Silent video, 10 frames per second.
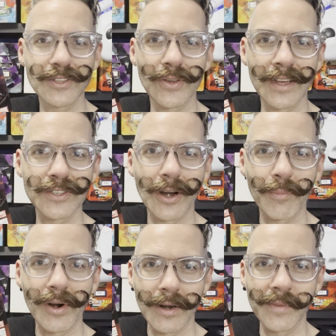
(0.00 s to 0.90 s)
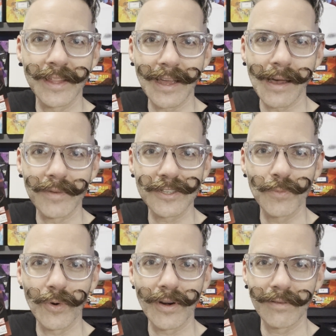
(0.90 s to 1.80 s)
So they started putting him in the comics
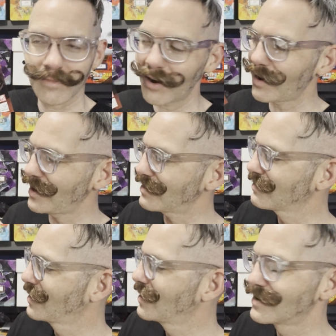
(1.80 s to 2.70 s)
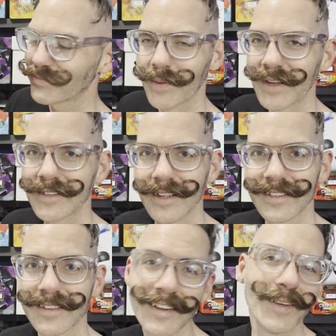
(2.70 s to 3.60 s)
more? All right. That makes sense.